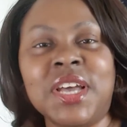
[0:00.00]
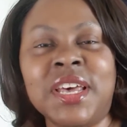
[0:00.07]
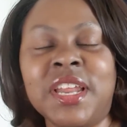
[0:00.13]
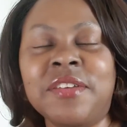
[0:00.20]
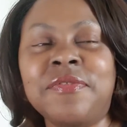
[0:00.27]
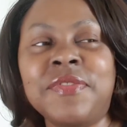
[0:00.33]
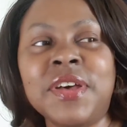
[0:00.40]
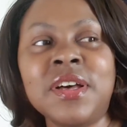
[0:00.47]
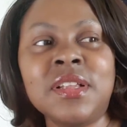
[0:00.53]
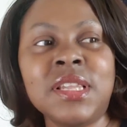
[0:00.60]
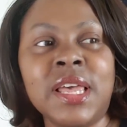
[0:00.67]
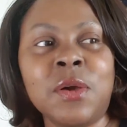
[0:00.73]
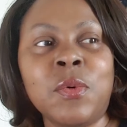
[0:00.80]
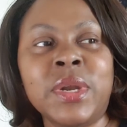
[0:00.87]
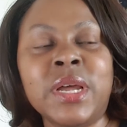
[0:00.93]
And I felt
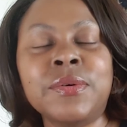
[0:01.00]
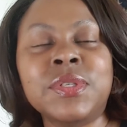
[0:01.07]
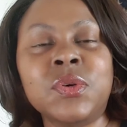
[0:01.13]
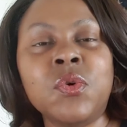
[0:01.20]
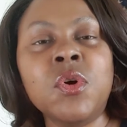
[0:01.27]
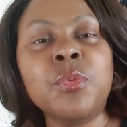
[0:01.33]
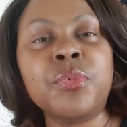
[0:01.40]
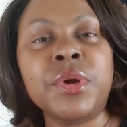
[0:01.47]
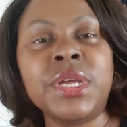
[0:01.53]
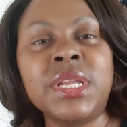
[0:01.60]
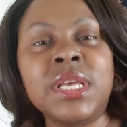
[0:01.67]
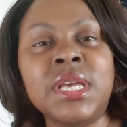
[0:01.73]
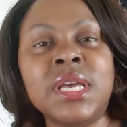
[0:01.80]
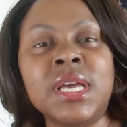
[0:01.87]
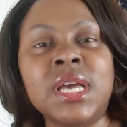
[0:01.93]
like when I was
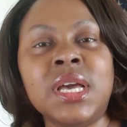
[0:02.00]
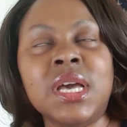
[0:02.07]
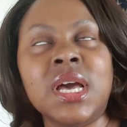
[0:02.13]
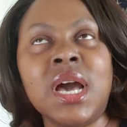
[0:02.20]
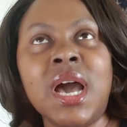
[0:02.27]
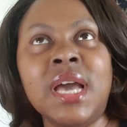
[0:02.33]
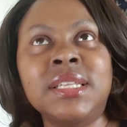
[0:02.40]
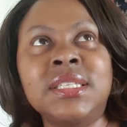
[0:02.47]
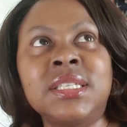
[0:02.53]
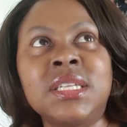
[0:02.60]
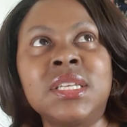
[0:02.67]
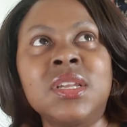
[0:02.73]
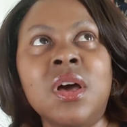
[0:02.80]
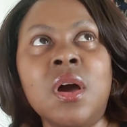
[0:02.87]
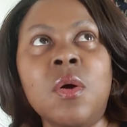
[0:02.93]
incorporating, I
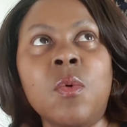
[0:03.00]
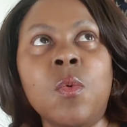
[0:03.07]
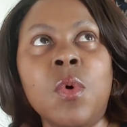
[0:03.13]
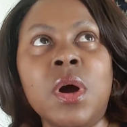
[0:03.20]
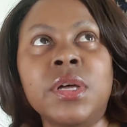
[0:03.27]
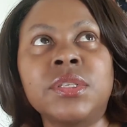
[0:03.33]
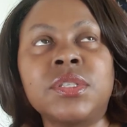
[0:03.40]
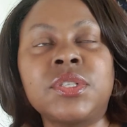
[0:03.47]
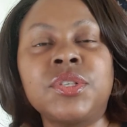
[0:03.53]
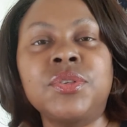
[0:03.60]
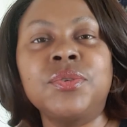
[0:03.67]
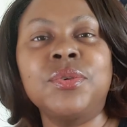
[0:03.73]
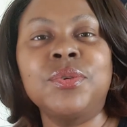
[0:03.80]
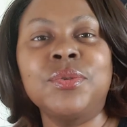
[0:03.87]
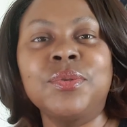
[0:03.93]
did not want
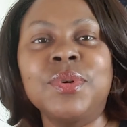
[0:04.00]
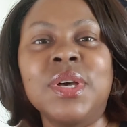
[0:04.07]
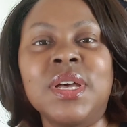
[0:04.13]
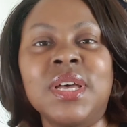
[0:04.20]
to